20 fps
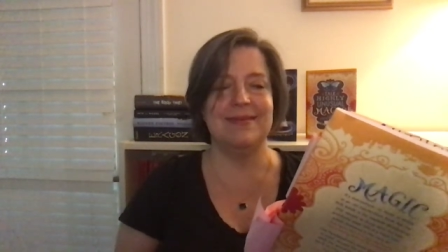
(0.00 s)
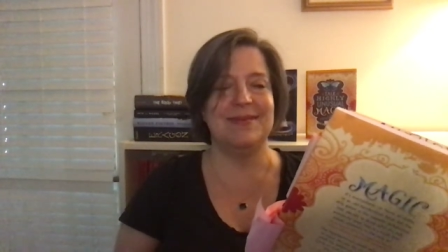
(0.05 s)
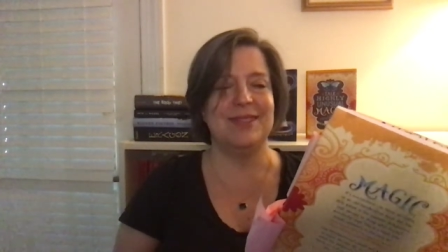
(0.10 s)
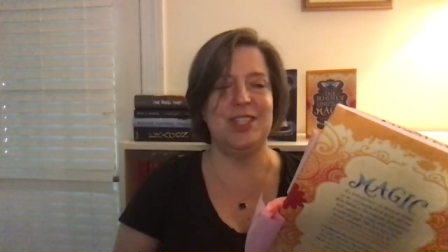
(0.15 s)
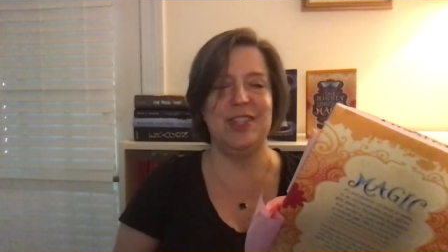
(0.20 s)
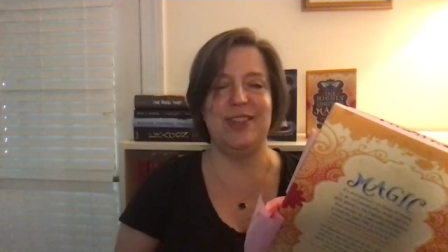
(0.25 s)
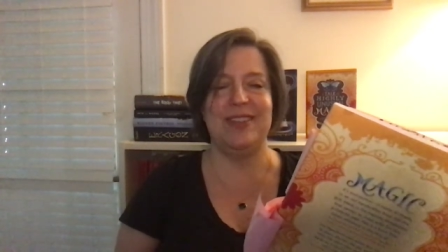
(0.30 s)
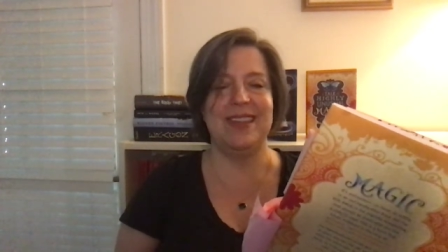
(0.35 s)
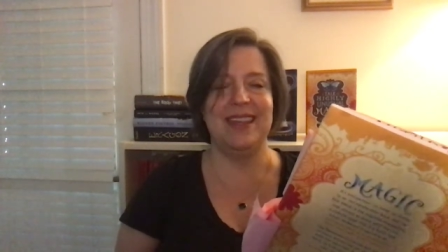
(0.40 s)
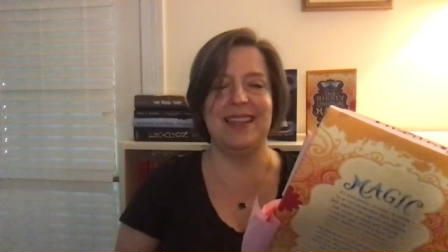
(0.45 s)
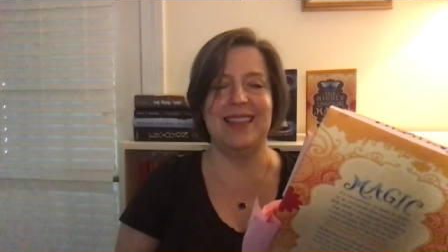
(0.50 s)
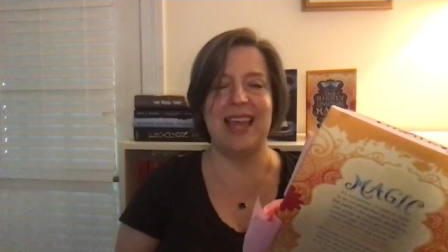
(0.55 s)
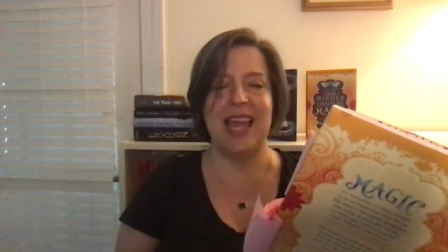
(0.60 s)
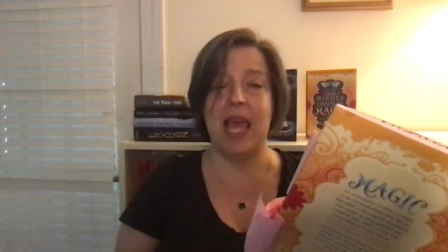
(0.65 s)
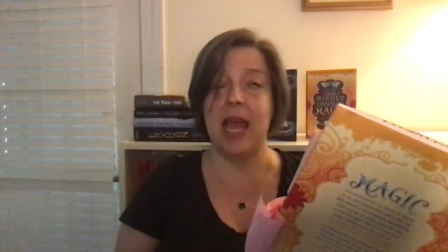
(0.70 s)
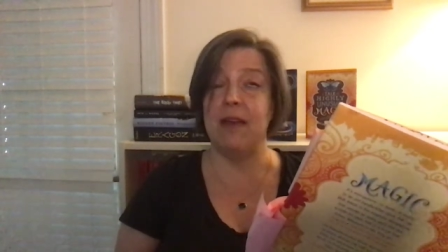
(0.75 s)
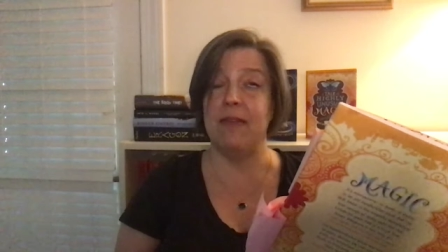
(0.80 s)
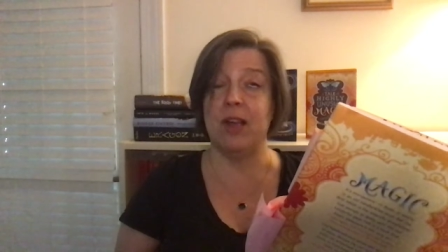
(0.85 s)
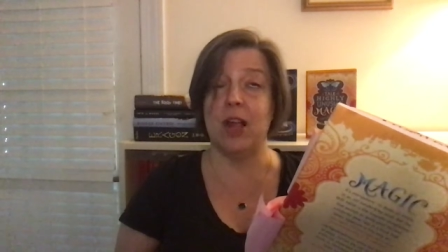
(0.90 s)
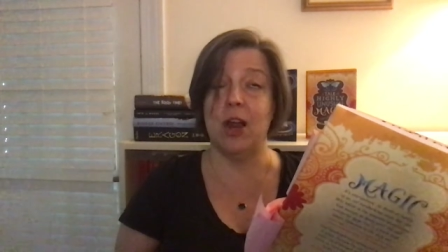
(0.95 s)
Do you think they
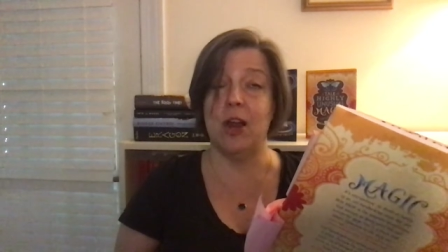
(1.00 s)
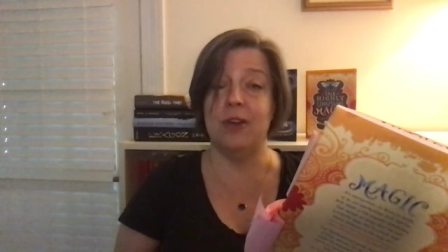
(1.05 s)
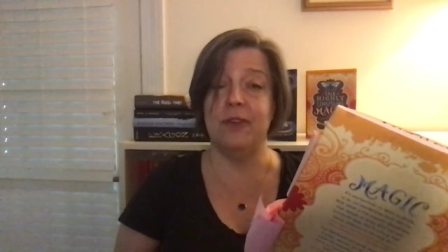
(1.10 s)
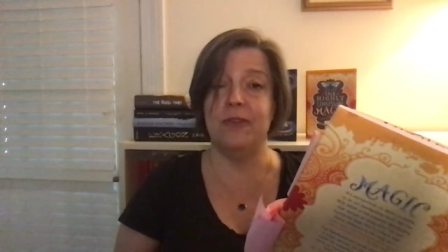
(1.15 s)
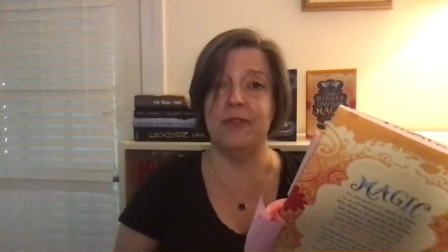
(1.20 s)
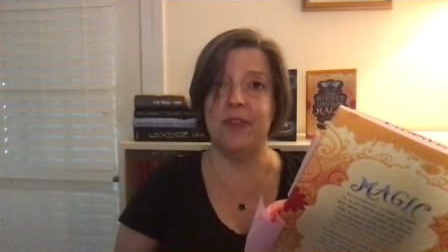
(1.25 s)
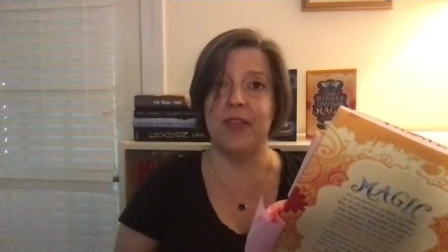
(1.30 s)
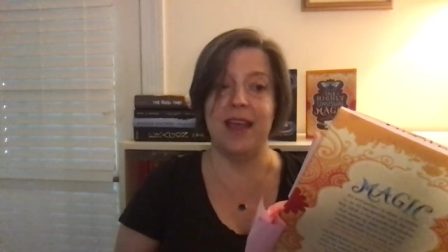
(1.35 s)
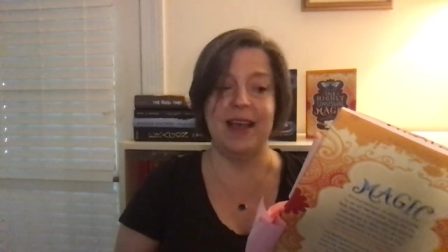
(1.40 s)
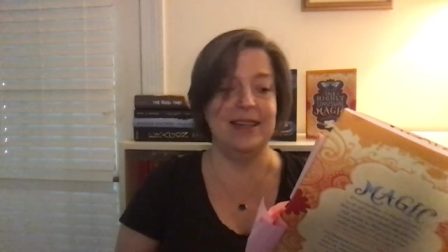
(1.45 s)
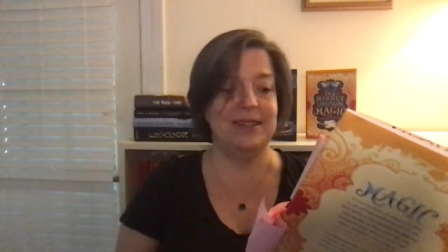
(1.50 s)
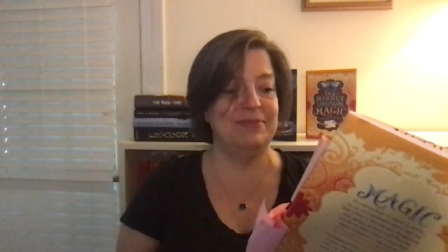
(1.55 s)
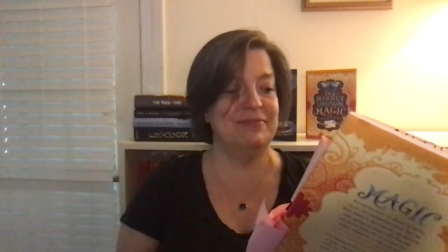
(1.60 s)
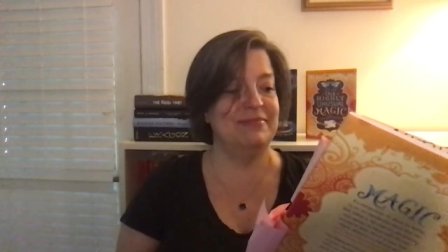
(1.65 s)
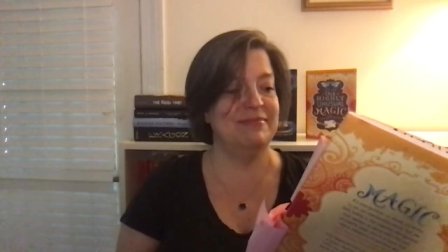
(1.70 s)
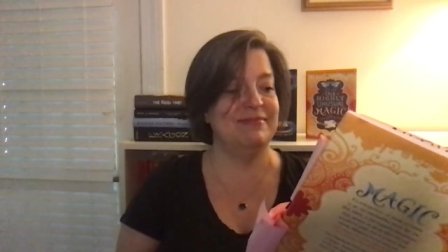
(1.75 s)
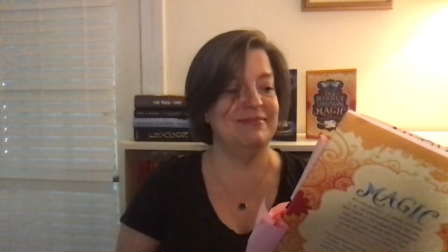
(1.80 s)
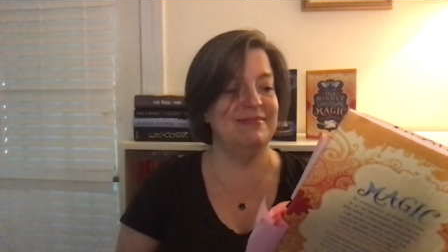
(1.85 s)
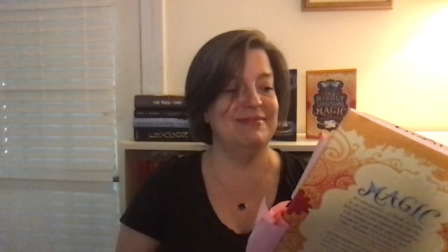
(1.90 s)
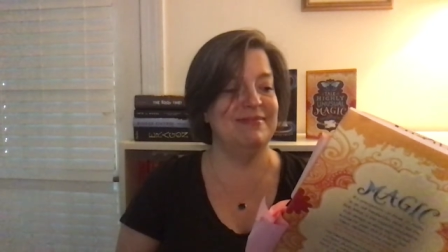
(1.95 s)
have a card for that?
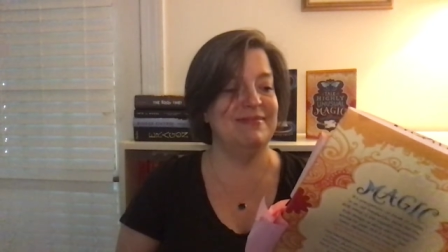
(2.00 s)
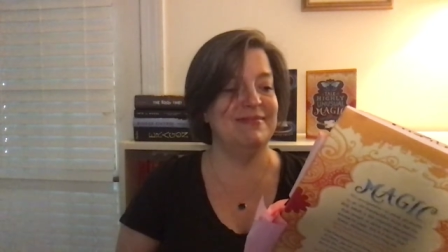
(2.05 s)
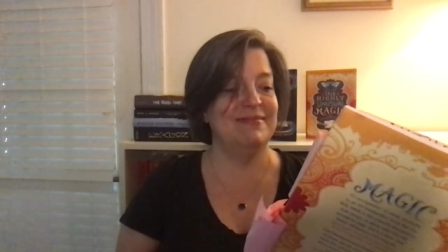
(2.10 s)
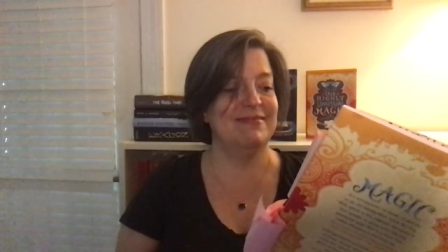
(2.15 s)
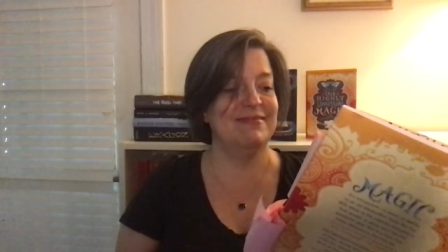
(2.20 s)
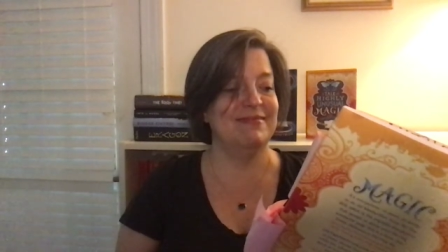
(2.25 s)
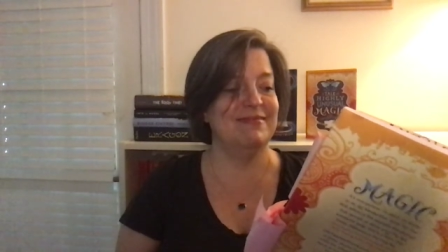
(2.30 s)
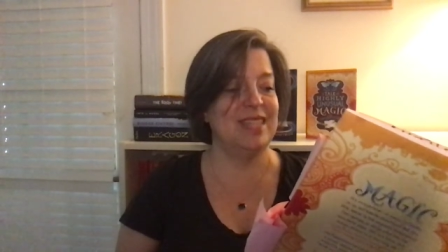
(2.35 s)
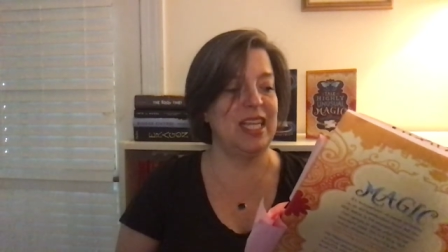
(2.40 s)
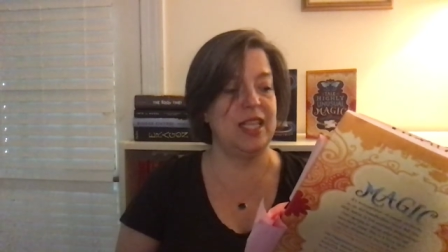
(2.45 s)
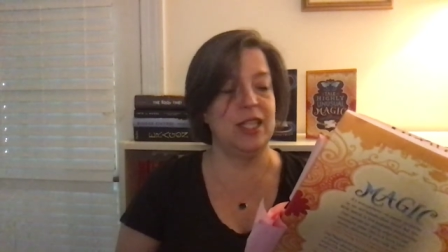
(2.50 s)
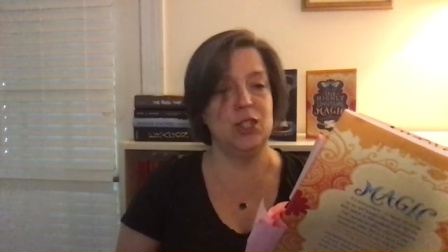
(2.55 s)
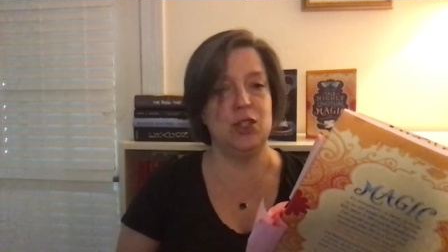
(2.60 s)
In